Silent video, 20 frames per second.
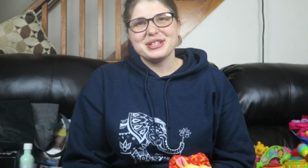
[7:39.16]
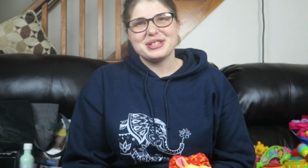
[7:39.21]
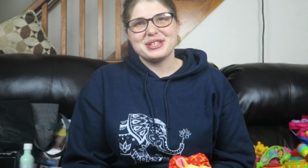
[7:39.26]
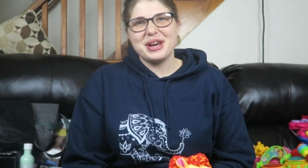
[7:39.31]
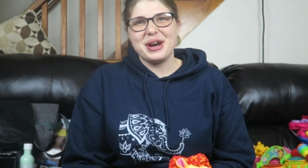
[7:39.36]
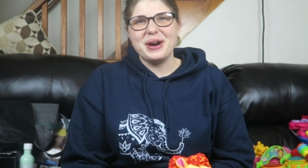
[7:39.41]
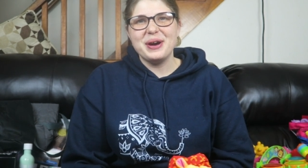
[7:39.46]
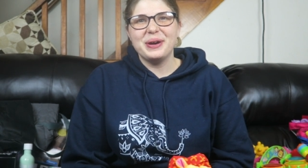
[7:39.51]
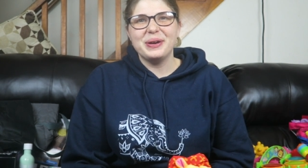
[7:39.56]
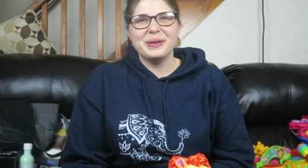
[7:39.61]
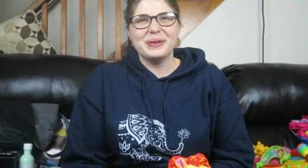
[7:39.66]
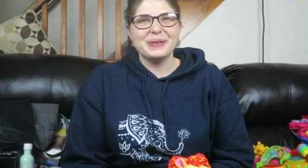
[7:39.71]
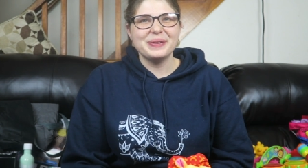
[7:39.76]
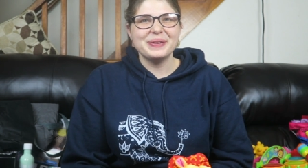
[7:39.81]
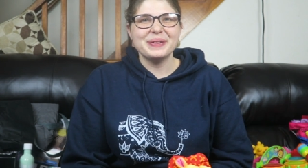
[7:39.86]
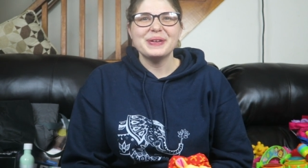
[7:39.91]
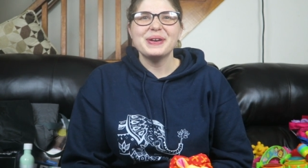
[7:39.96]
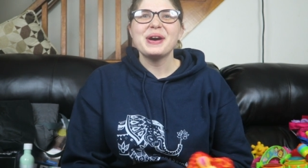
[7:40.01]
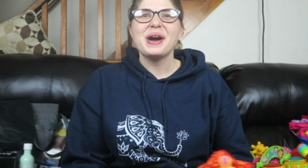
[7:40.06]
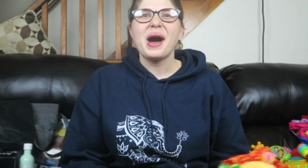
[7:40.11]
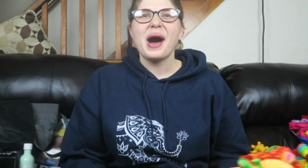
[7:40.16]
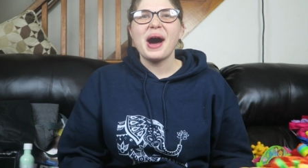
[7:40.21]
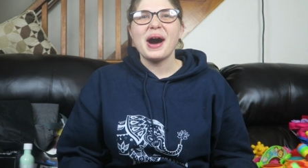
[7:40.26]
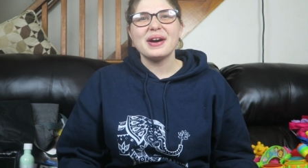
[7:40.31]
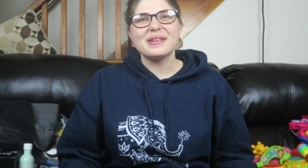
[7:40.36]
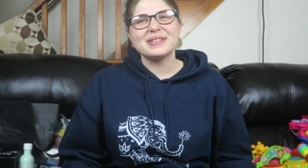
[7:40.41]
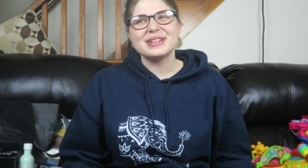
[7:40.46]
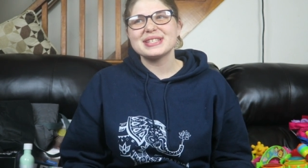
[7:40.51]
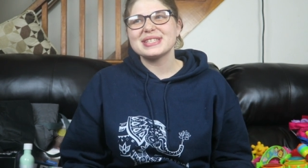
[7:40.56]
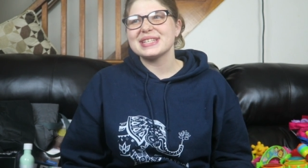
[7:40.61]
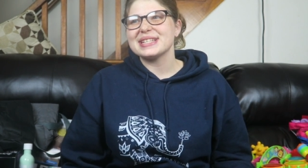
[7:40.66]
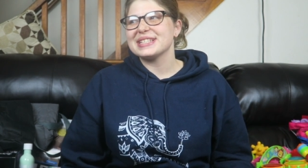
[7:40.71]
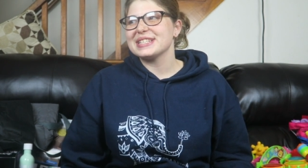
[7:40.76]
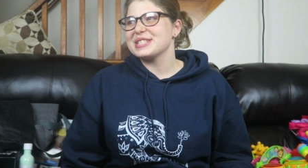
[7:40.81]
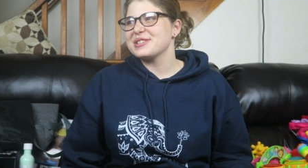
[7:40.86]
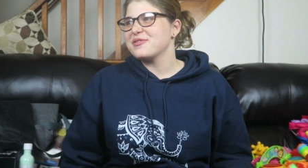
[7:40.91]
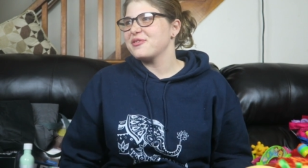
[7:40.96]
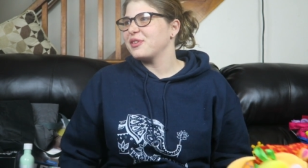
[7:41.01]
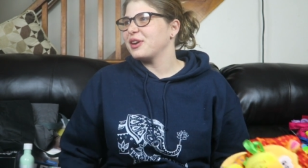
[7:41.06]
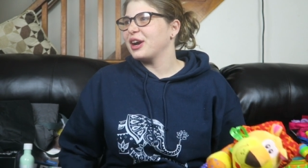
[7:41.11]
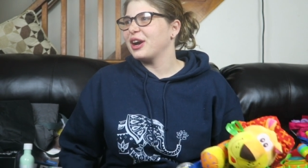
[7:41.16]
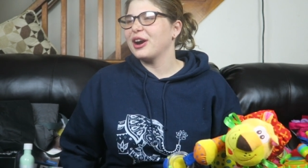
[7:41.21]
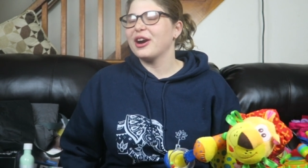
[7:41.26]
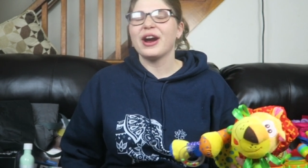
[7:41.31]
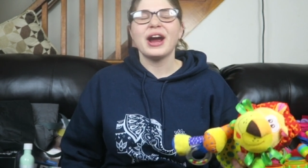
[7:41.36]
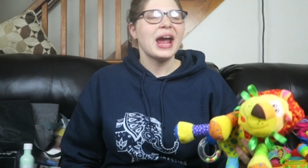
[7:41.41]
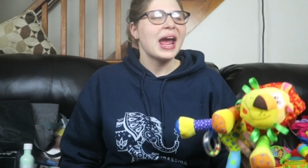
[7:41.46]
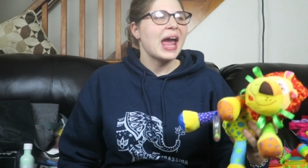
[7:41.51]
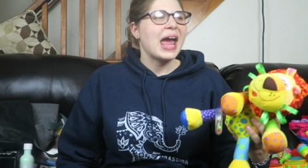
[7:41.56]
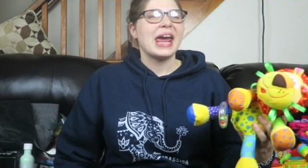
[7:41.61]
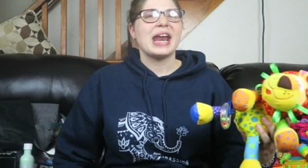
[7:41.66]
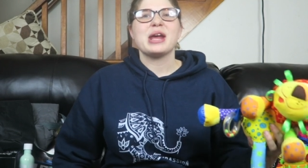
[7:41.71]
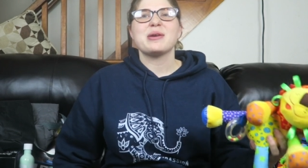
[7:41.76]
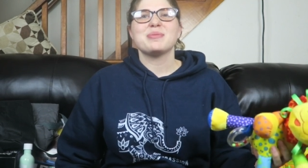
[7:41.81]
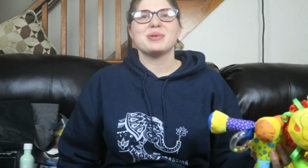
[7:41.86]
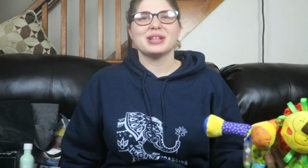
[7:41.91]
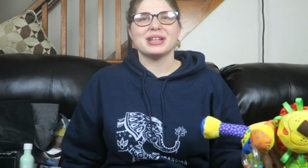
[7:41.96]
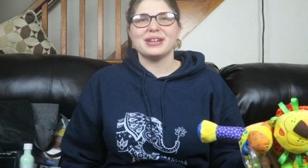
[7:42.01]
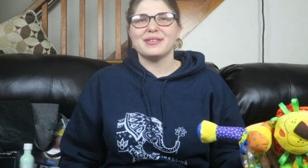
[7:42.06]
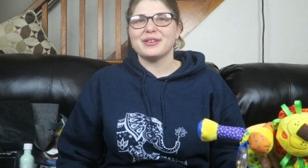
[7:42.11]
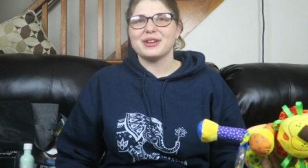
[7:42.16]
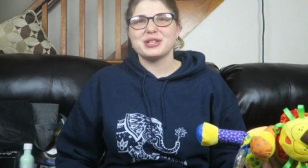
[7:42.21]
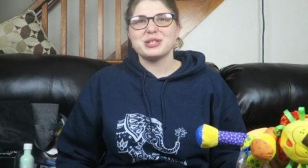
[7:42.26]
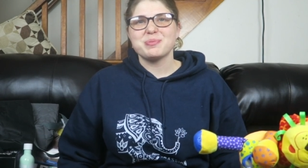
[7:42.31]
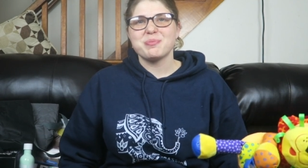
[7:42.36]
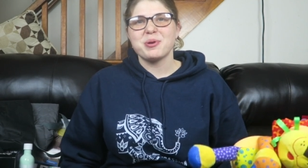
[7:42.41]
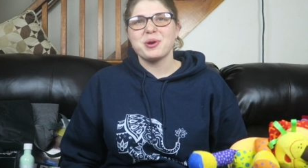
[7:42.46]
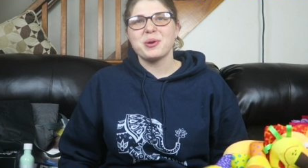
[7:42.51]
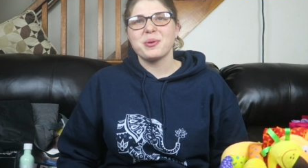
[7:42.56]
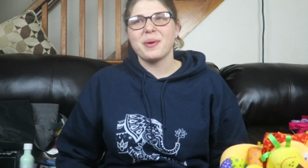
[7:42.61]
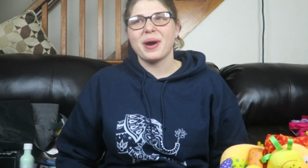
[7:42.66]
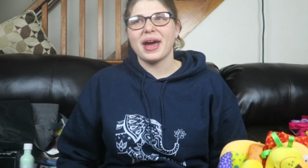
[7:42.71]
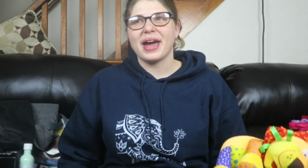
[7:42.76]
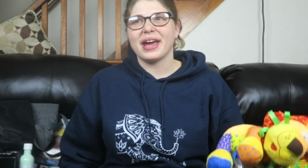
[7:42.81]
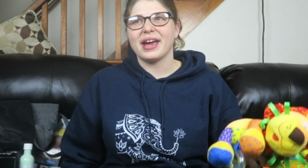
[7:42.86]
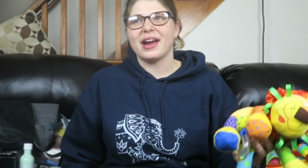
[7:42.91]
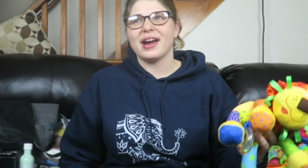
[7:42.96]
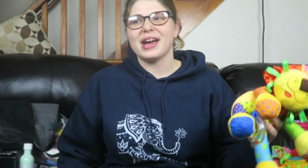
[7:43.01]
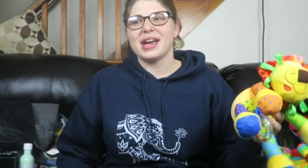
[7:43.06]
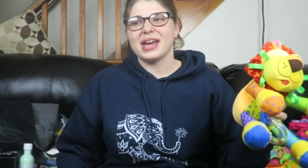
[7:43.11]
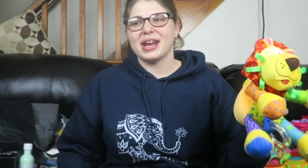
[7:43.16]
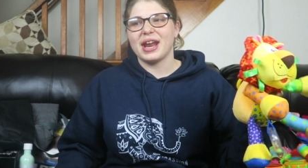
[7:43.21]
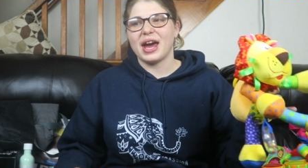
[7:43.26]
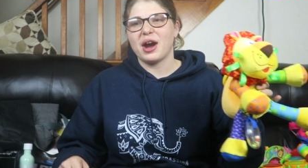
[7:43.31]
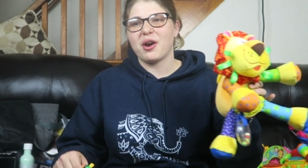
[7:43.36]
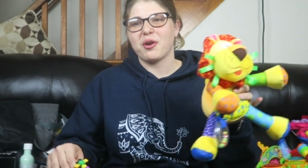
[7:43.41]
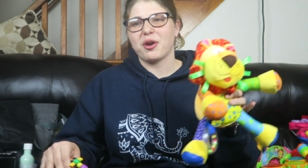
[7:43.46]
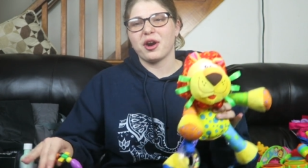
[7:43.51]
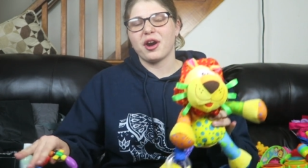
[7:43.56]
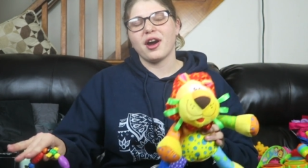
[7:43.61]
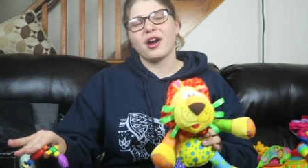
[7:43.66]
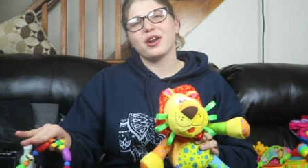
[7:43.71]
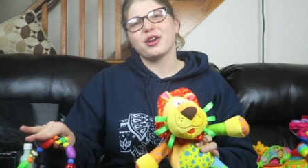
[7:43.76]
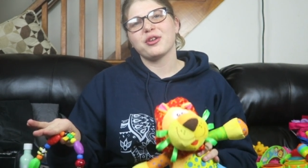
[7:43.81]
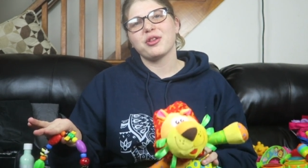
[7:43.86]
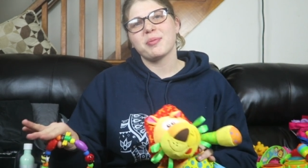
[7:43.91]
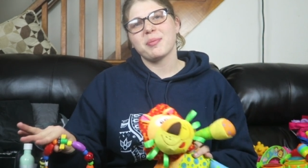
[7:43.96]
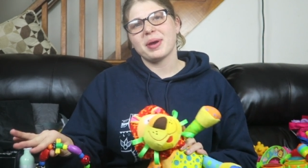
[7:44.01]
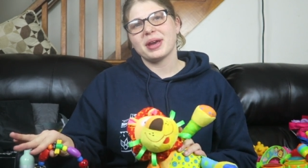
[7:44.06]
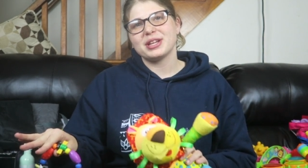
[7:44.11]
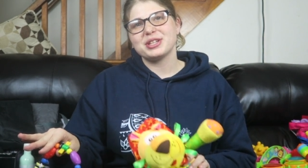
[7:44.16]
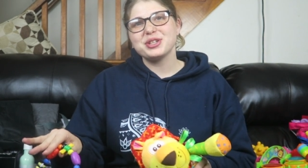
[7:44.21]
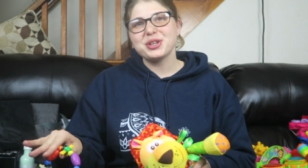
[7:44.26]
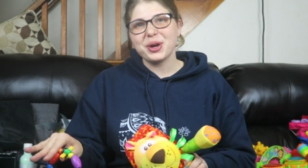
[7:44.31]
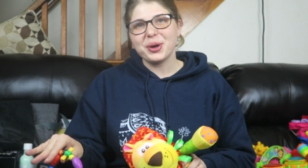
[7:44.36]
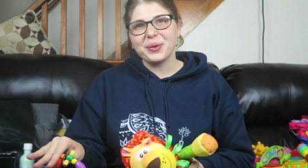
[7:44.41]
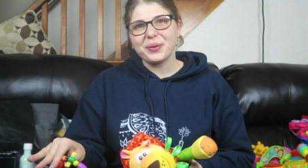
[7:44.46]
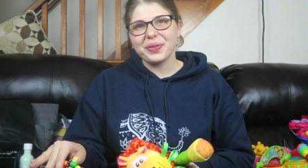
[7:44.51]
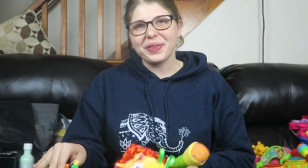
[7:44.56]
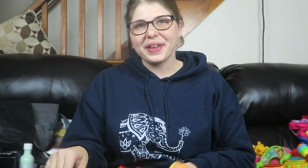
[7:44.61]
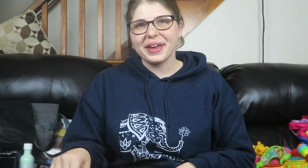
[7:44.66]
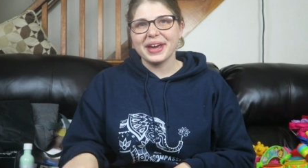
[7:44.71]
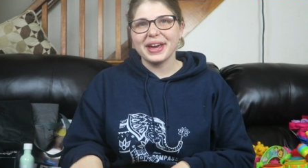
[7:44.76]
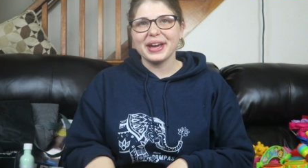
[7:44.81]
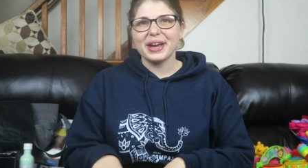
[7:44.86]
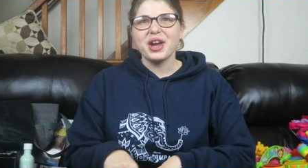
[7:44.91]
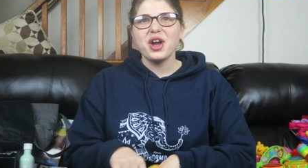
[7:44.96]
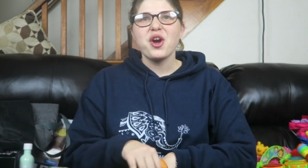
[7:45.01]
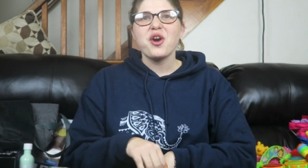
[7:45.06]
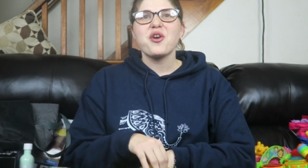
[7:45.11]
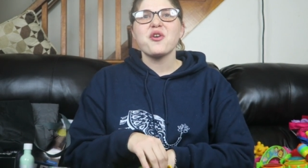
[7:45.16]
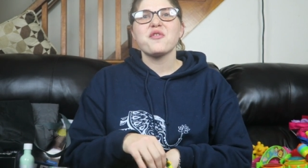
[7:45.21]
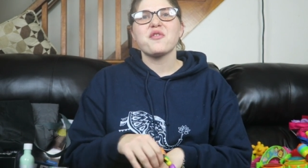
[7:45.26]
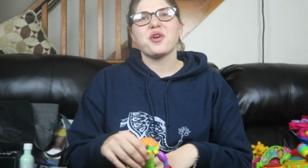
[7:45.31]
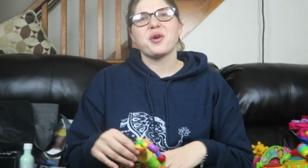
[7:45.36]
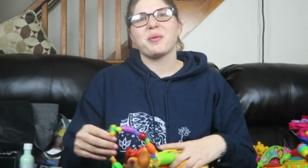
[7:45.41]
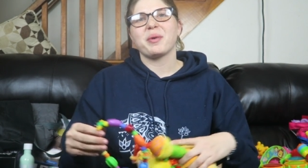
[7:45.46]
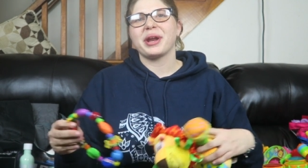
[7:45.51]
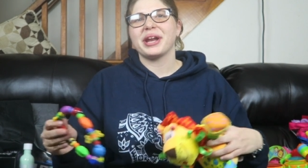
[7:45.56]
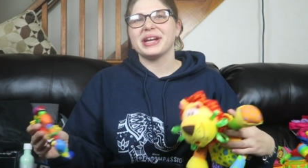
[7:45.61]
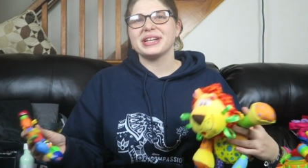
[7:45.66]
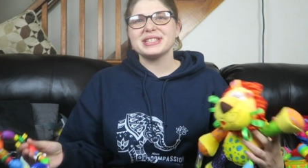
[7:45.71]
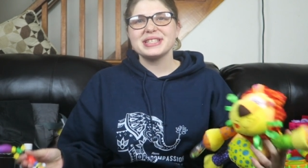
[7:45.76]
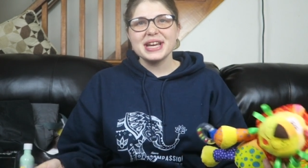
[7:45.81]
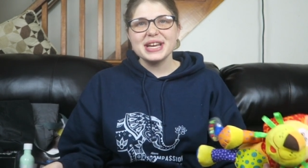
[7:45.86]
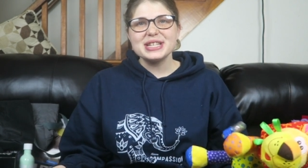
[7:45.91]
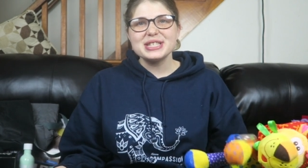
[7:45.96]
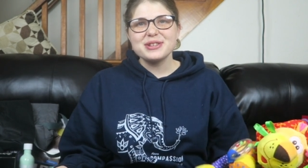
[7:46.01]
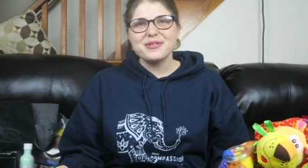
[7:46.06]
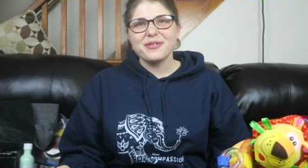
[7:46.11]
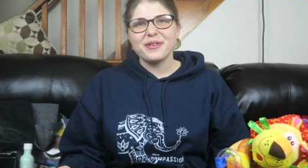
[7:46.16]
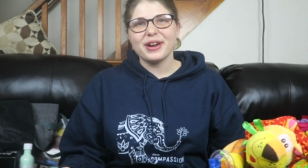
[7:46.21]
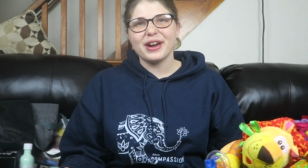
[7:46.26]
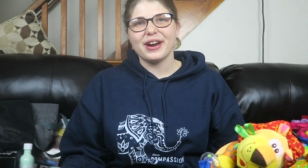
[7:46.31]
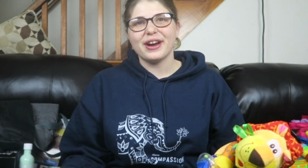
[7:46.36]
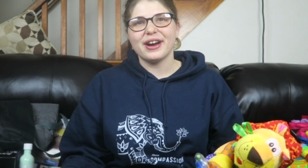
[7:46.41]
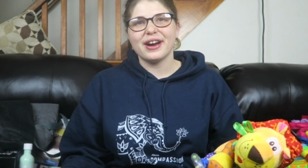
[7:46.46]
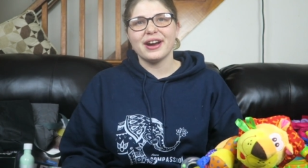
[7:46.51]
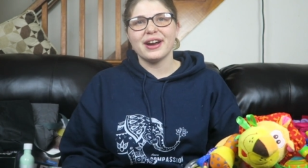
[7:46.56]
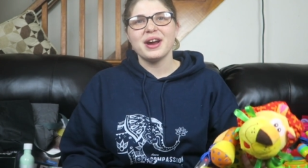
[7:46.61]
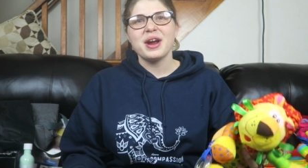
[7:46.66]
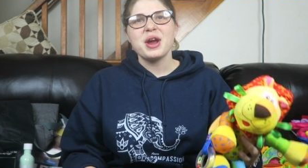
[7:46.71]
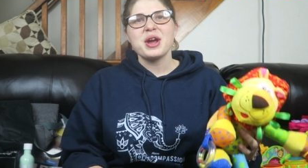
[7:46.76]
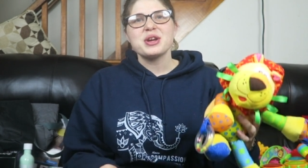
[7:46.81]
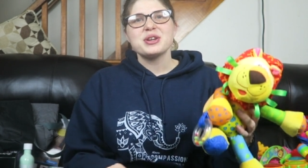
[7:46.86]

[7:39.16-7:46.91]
So obviously it doesn't fit her and I believe it is put away in our under the bed tote thing for when it does fit her.